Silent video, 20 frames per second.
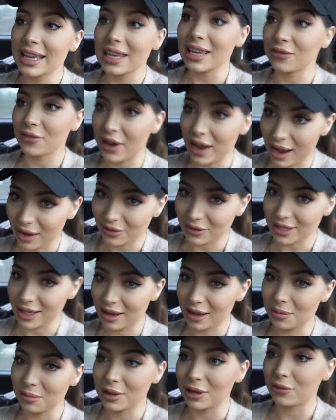if I have
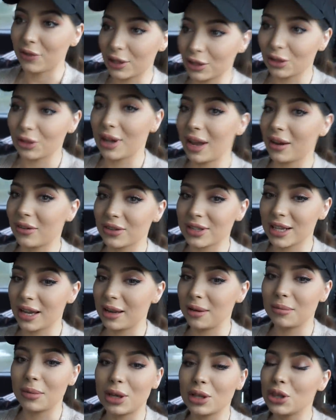time. If I don't have
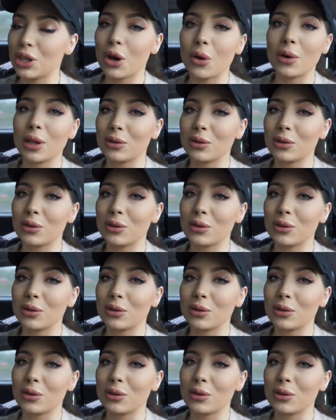time, no